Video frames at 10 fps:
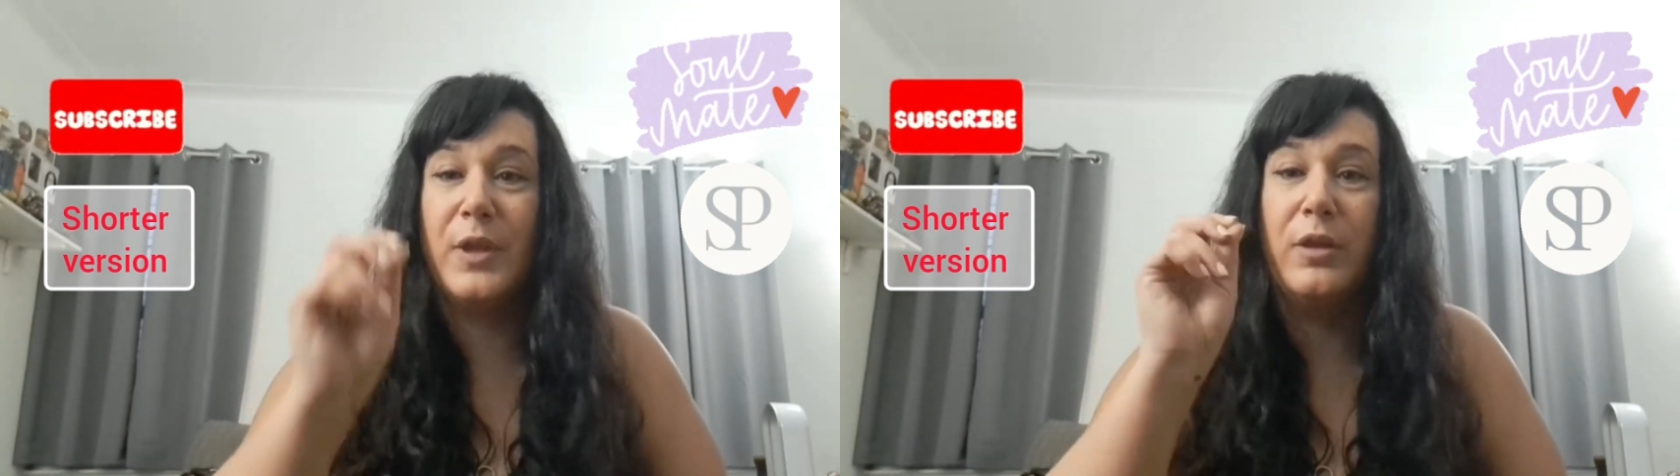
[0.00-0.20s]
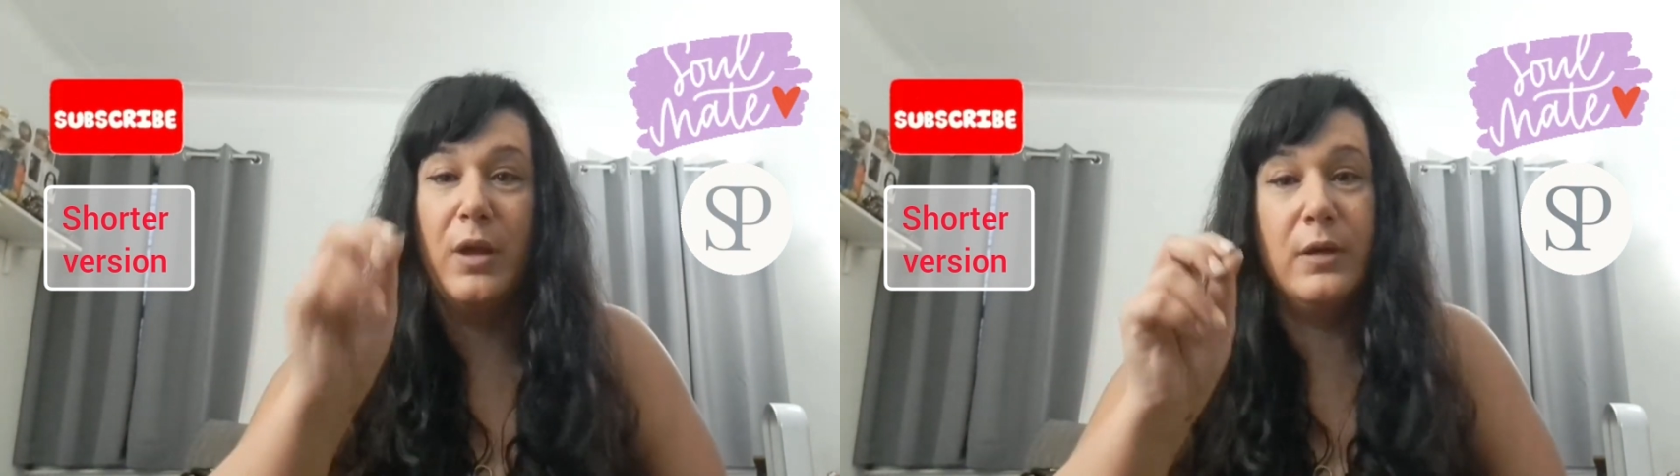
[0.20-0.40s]

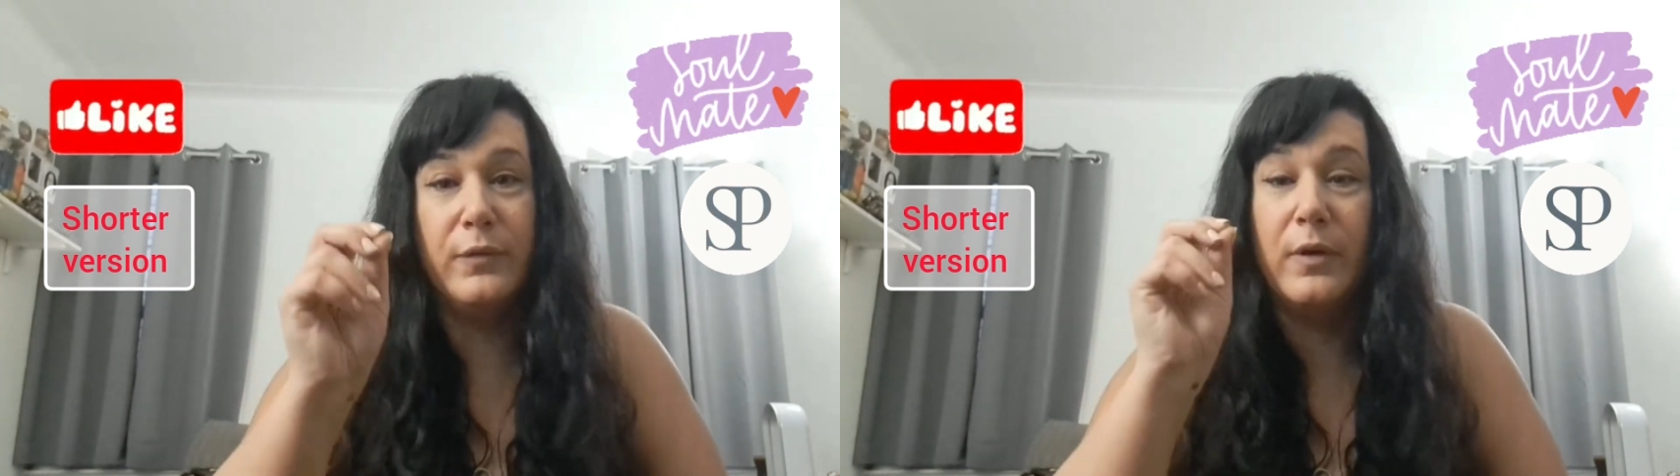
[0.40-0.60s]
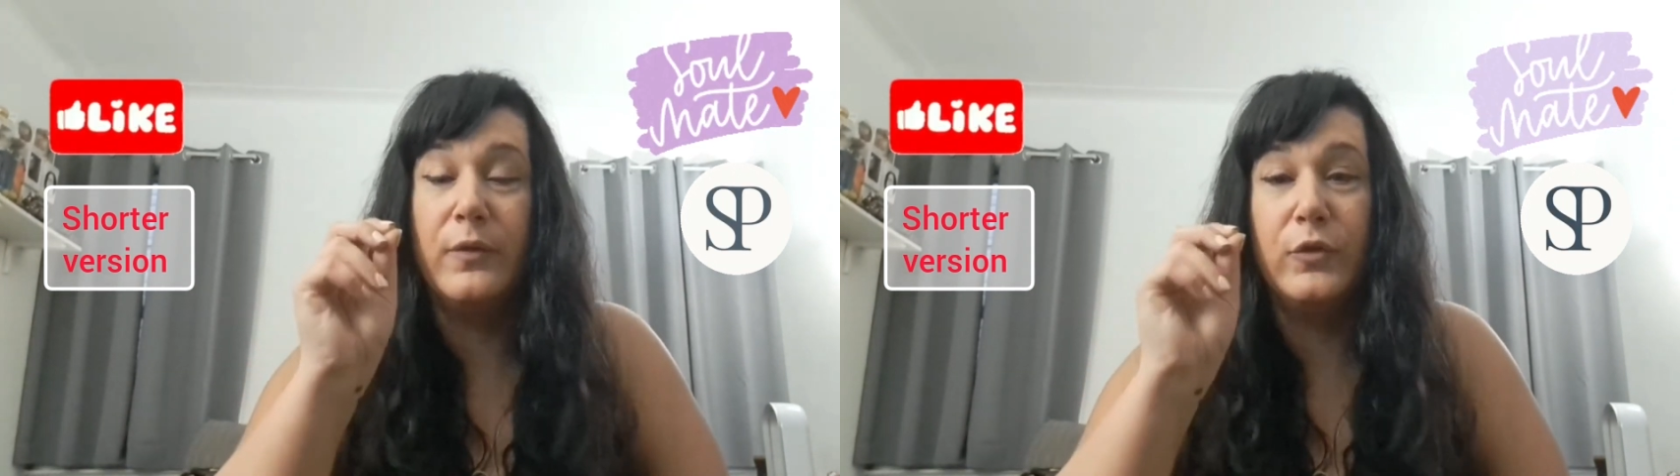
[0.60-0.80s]
the
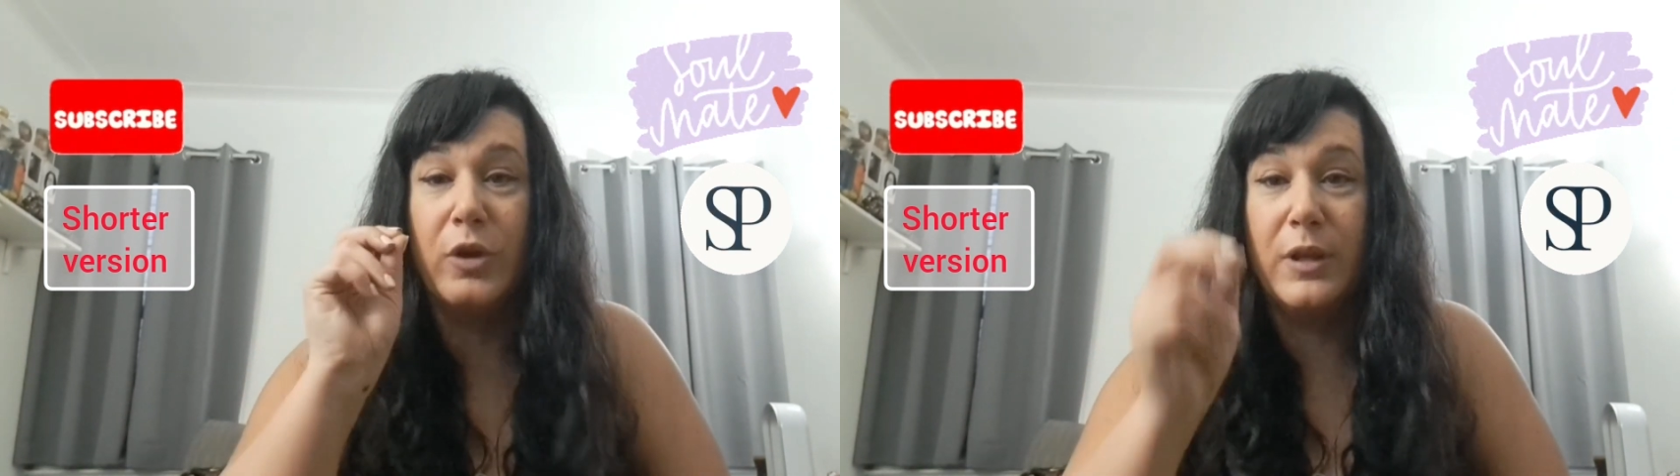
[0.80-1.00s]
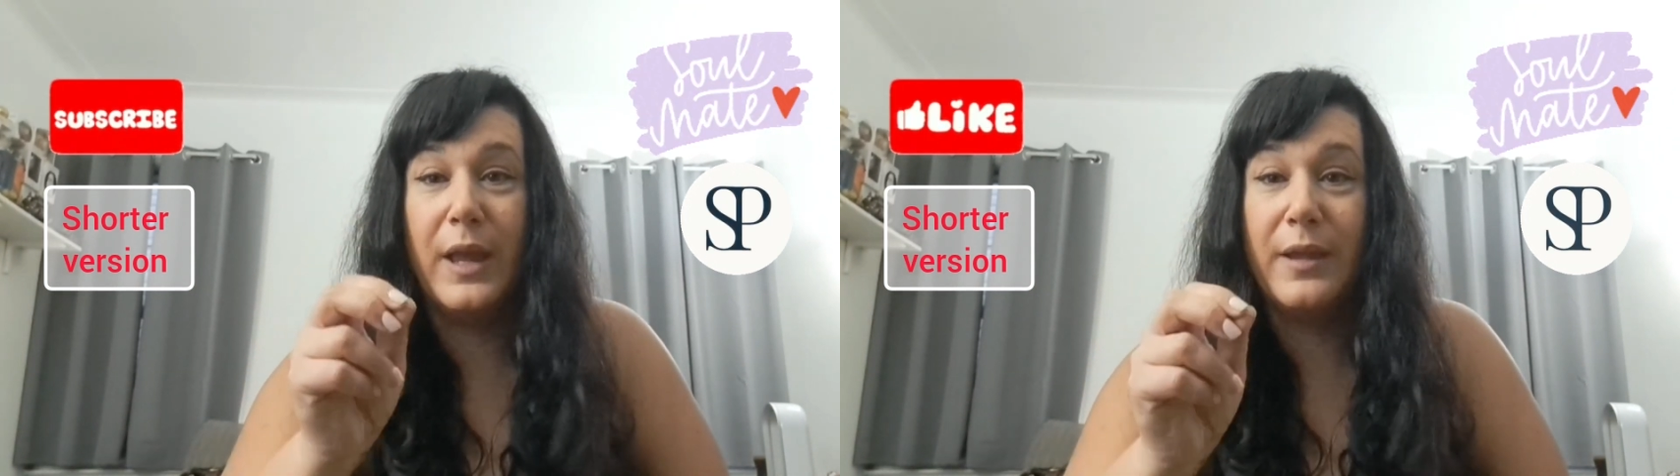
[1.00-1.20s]
love of
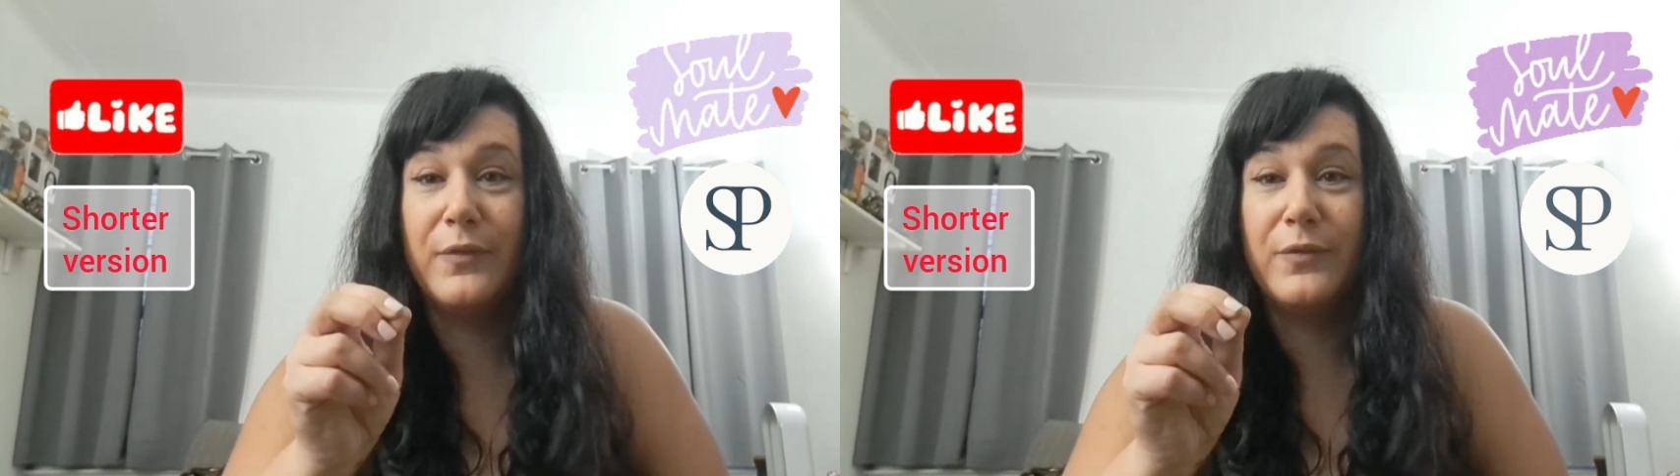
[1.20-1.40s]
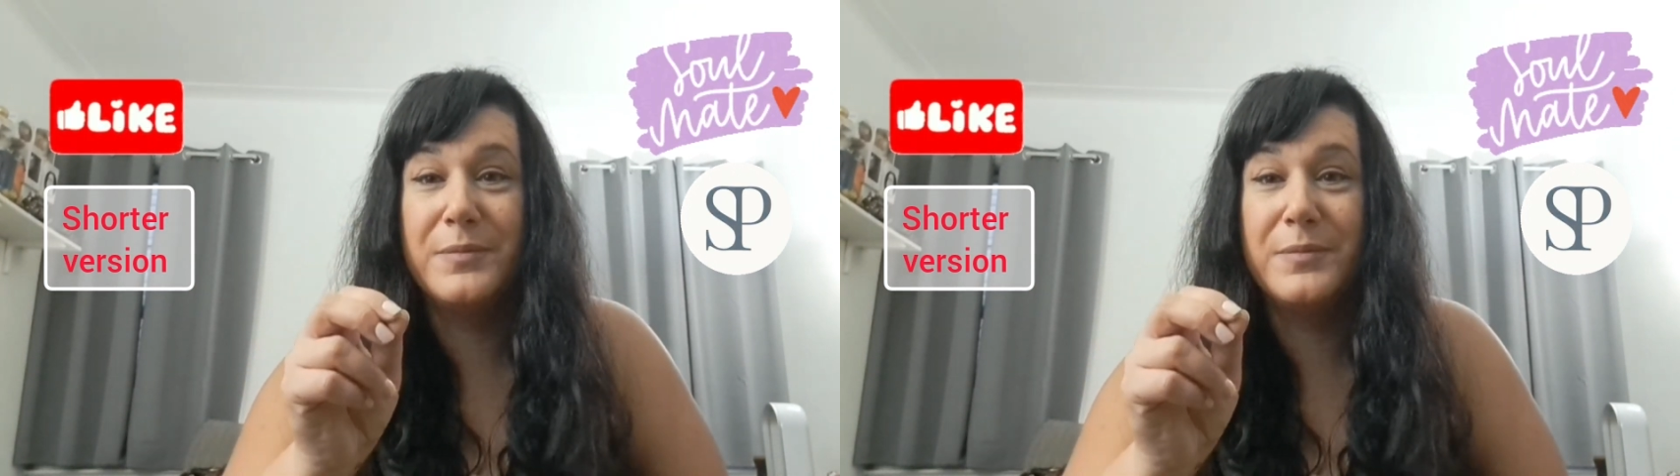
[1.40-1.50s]
your life.